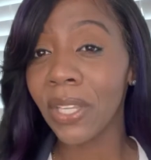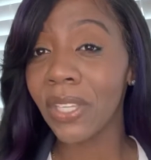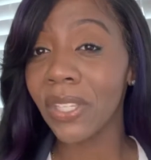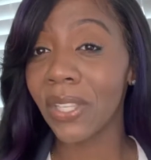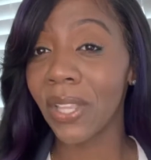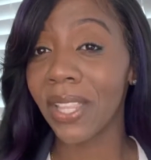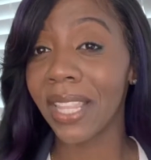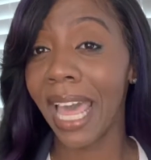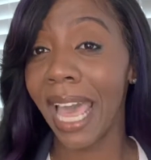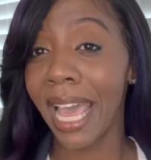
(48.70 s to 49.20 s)

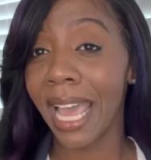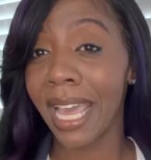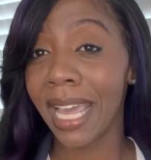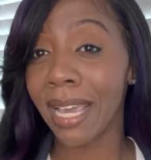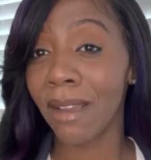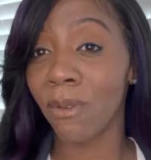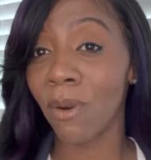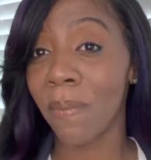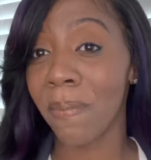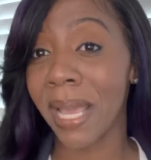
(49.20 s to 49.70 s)
so that
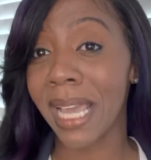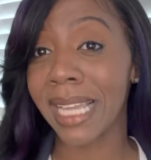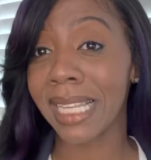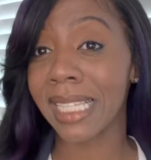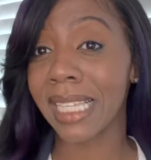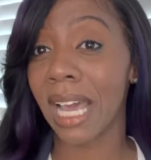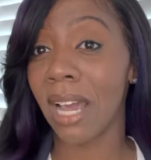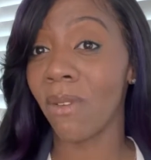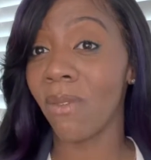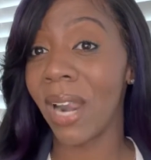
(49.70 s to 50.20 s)
it remains
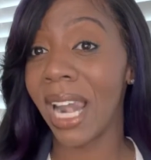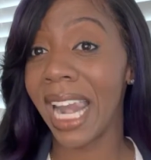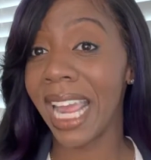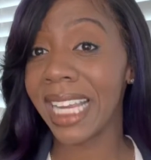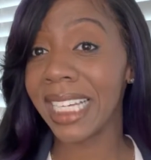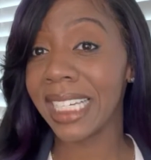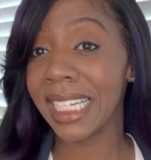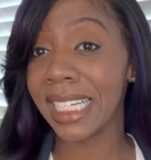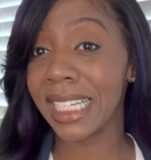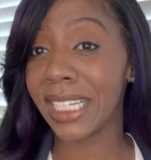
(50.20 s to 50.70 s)
a
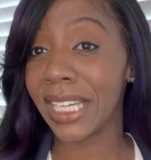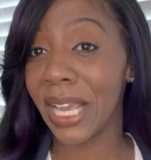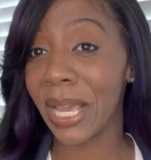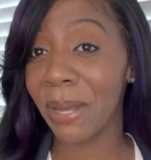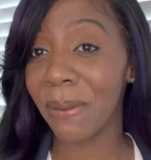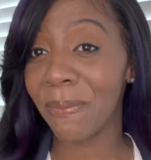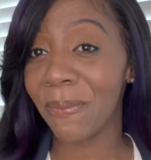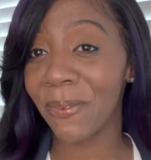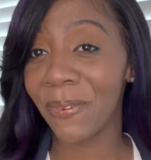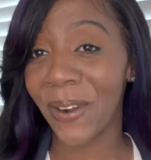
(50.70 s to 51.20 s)
relationship,
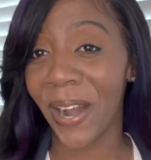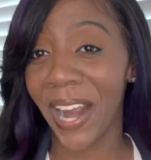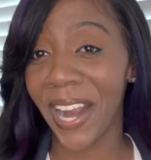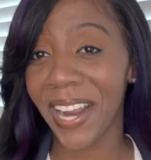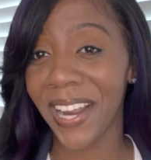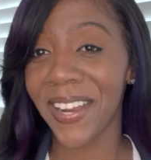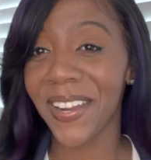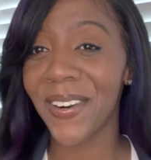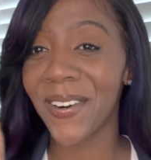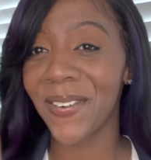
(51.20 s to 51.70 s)

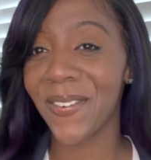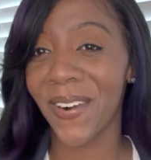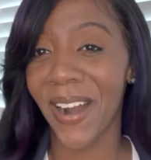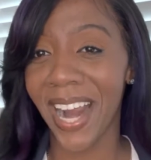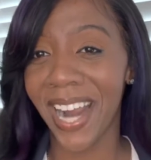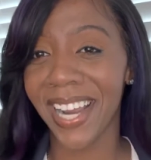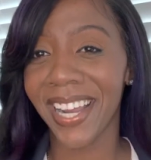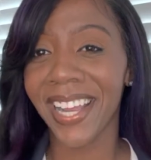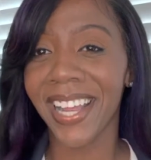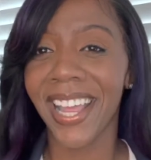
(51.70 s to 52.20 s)
right?
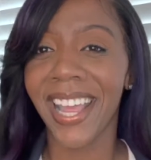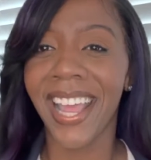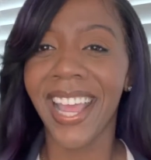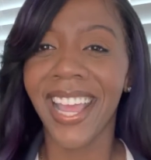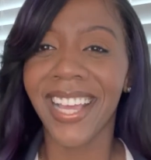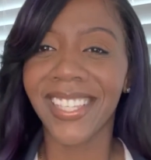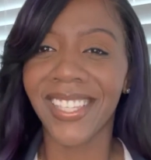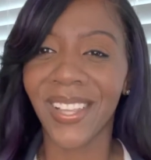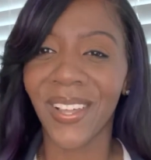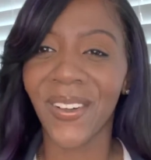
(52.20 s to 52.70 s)
Right.
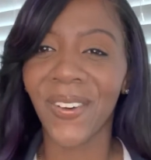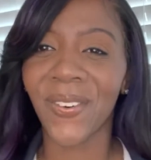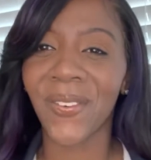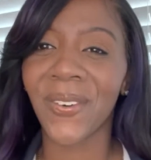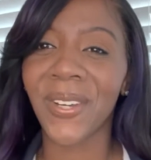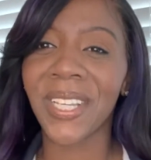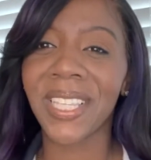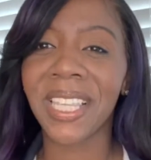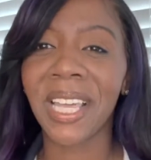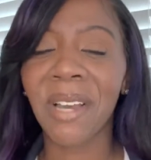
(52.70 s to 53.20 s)
So
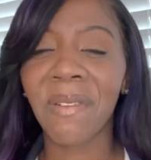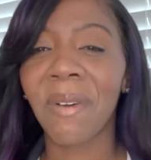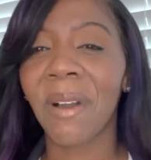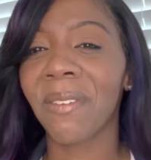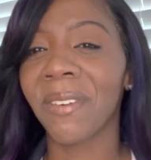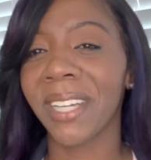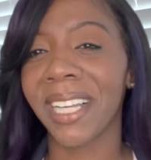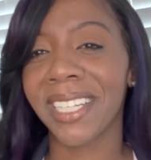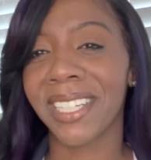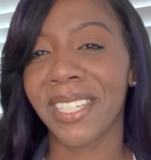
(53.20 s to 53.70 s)
when you think about
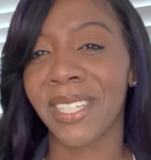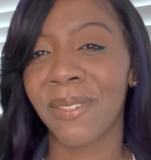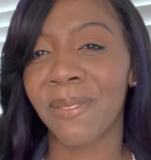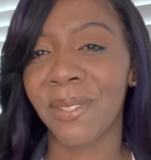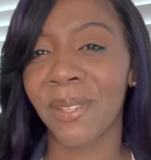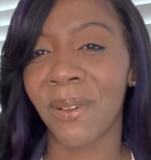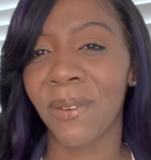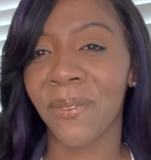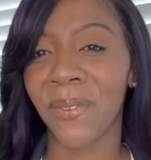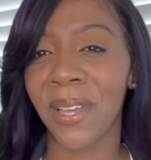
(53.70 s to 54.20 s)
relationships,
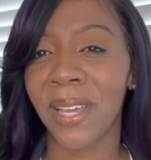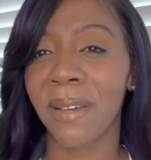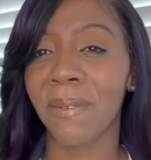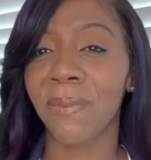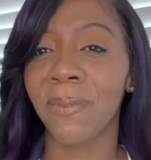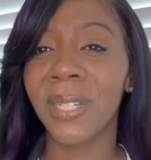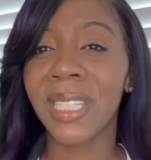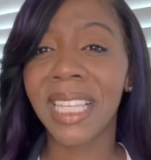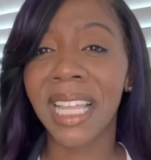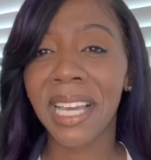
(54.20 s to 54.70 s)
so then
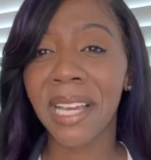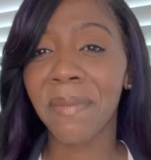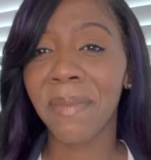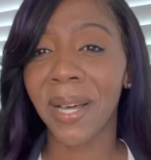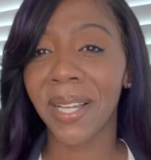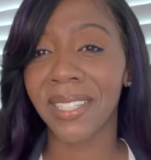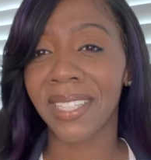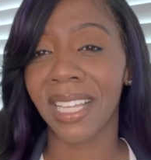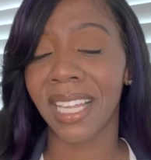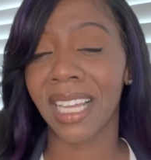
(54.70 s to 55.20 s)
we think
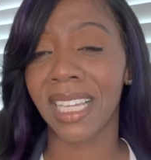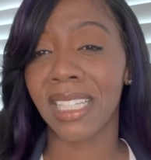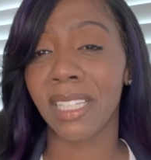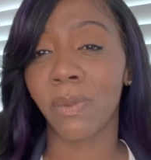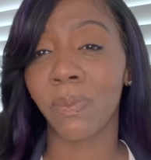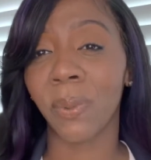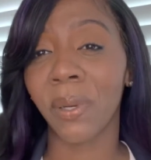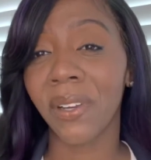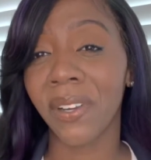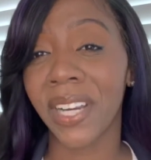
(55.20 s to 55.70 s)
about the
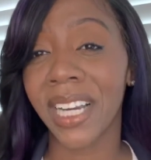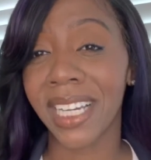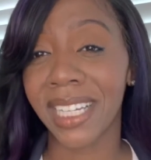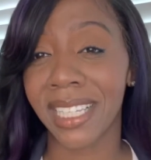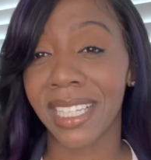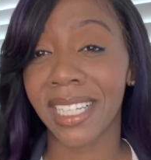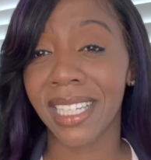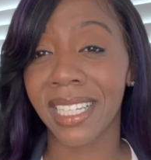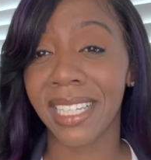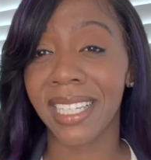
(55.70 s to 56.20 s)

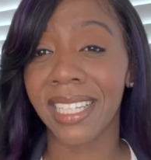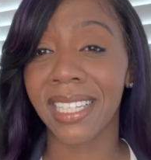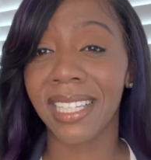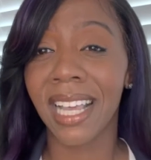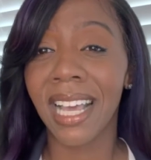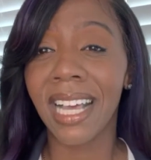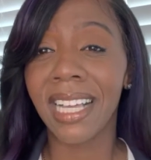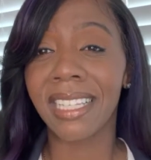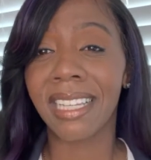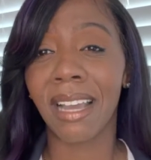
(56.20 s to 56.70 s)
experiences
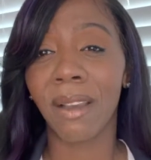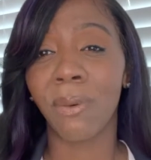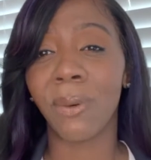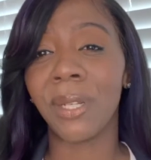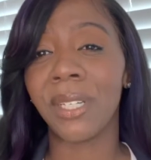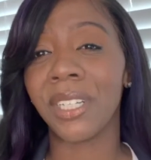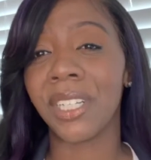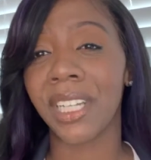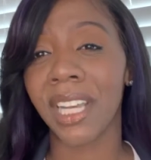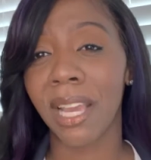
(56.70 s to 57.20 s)
that we
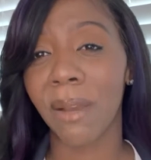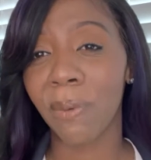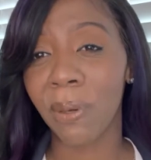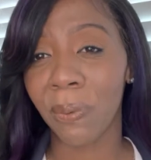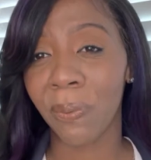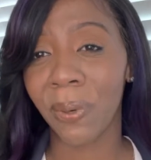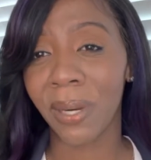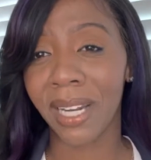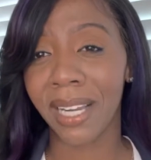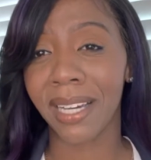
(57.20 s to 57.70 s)
share with
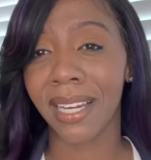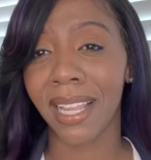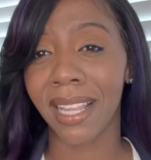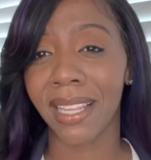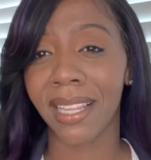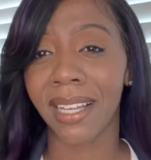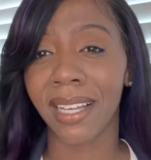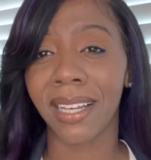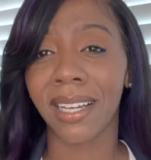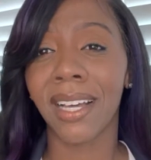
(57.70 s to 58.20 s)
one
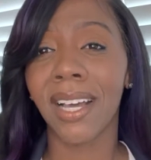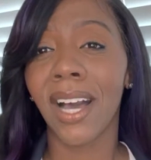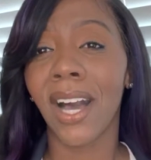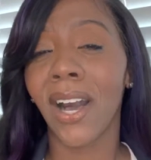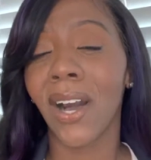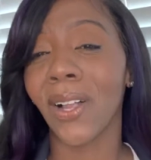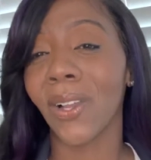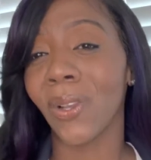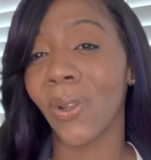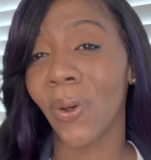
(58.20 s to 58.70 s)
another
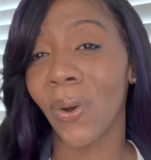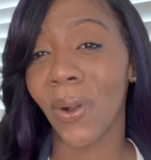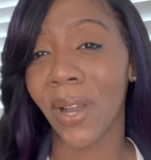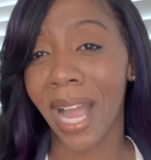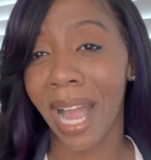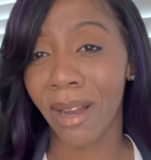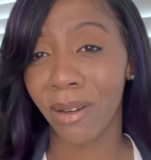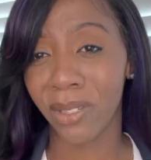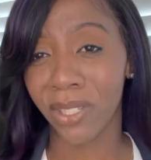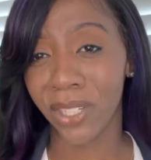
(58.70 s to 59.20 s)
along
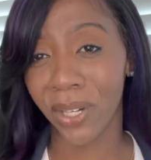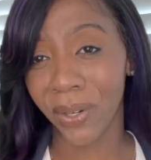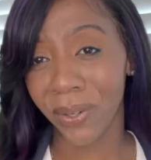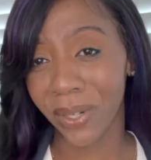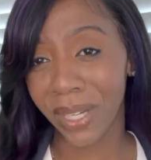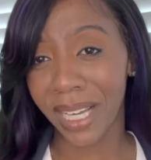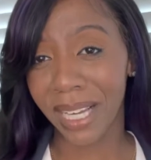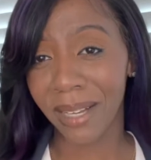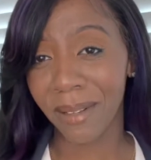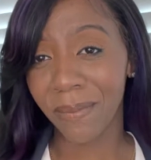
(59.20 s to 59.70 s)
our
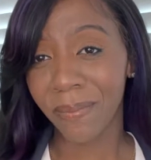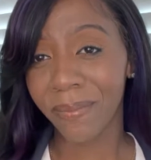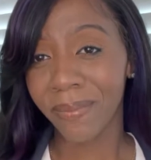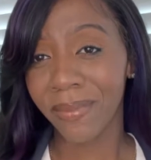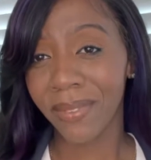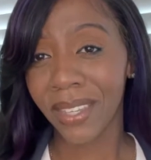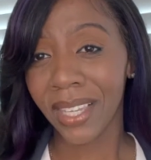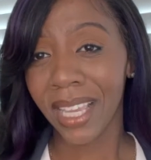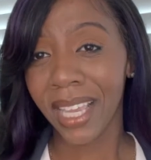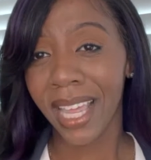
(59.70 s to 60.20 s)
journey.
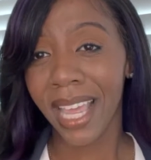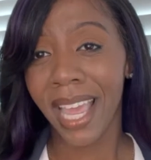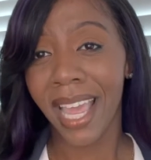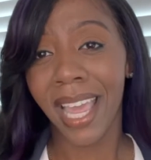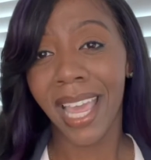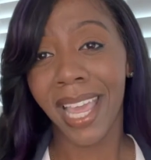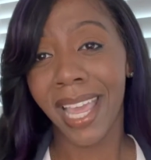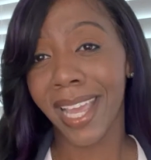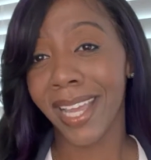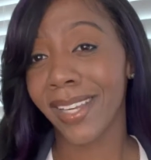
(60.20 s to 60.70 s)

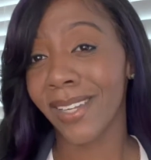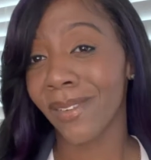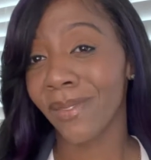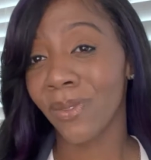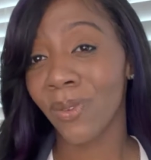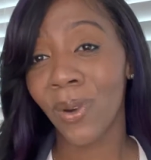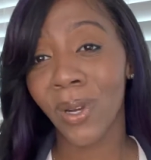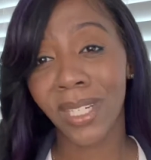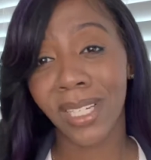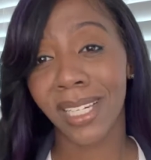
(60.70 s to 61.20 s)
And
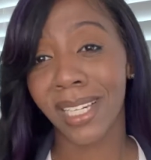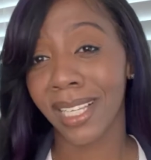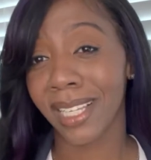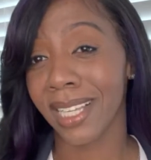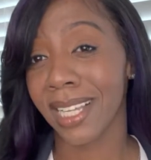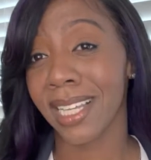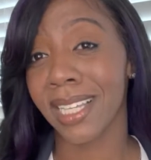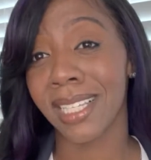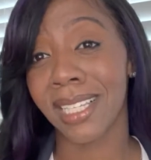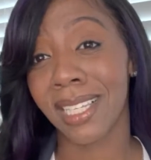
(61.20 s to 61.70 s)

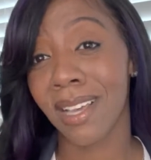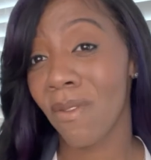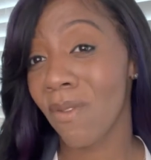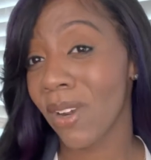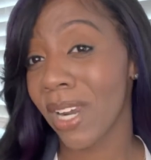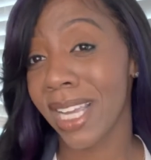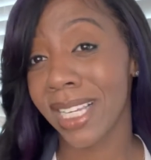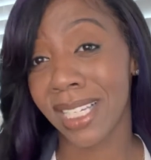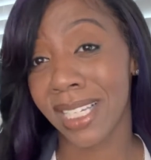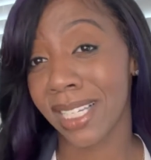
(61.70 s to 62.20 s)
unfortunately, some
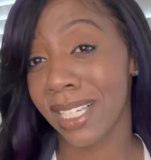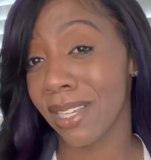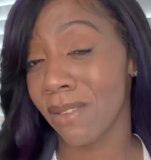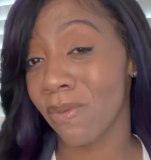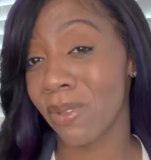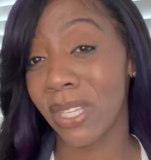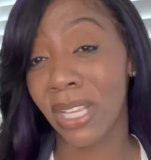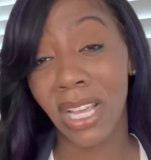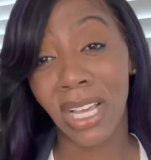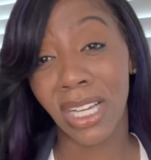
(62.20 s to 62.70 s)

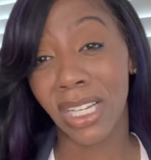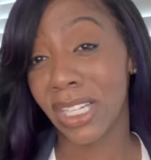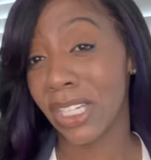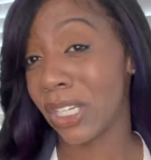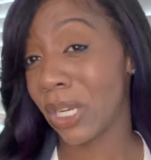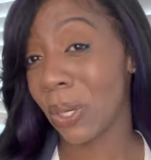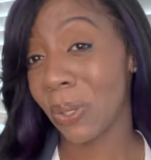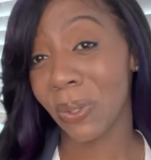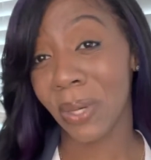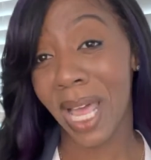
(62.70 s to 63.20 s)
relationships
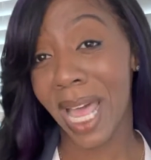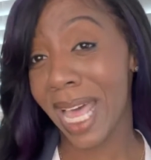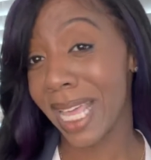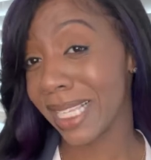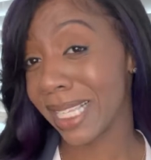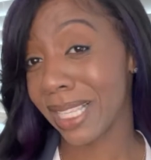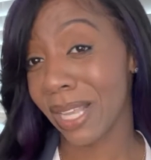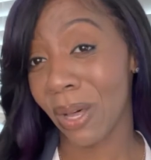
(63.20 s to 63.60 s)
don't last the